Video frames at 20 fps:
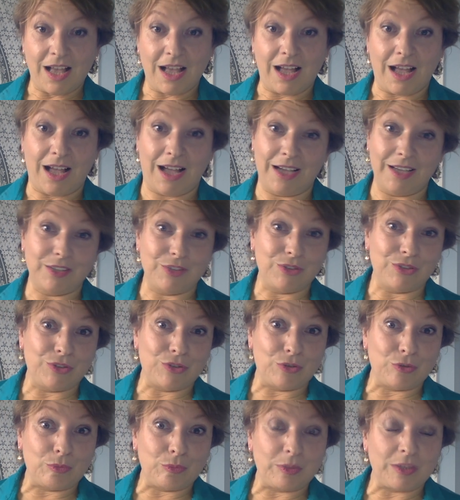I don't
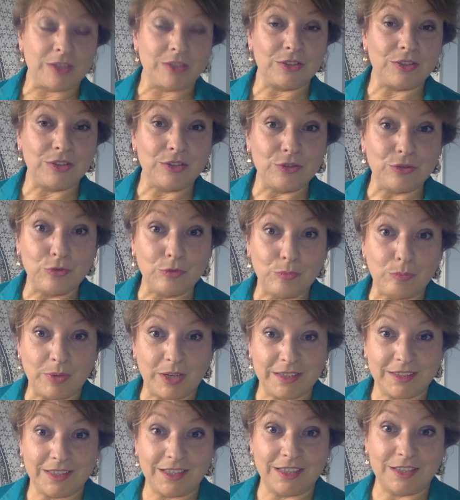know about you,
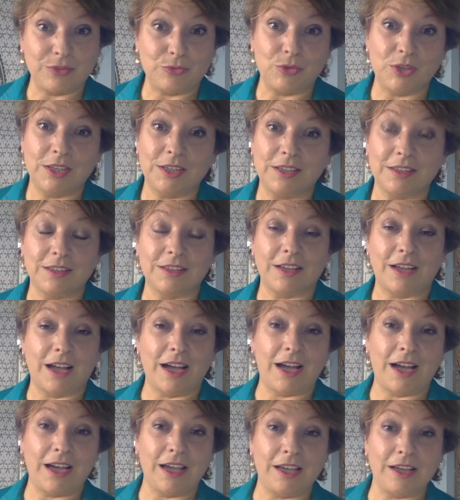but that weekend
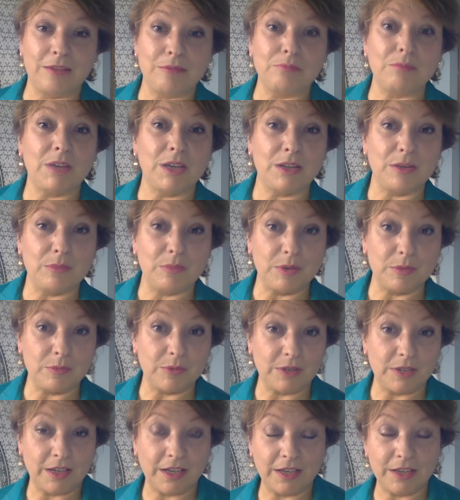I and many
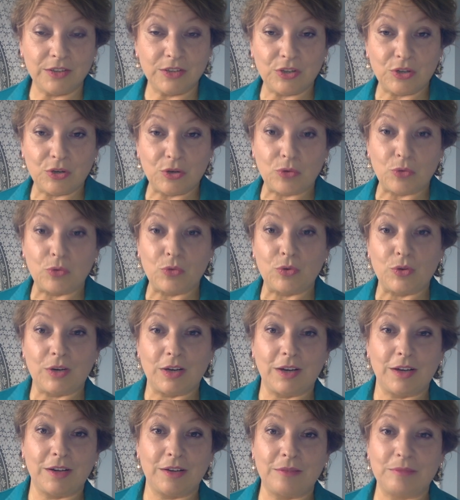people I
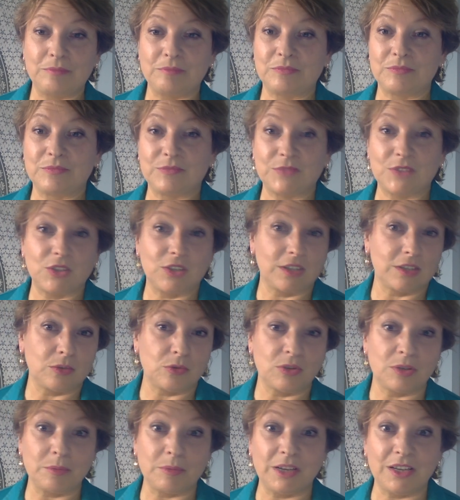know, together
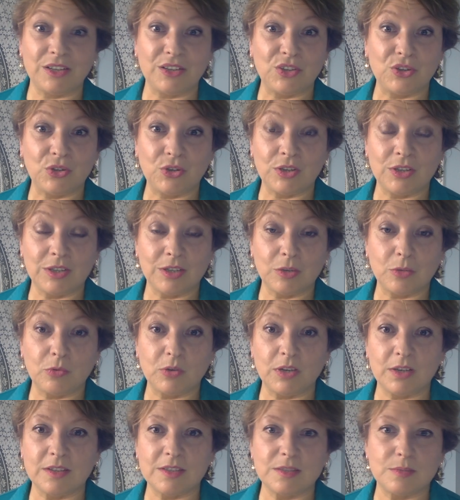with my daughter, we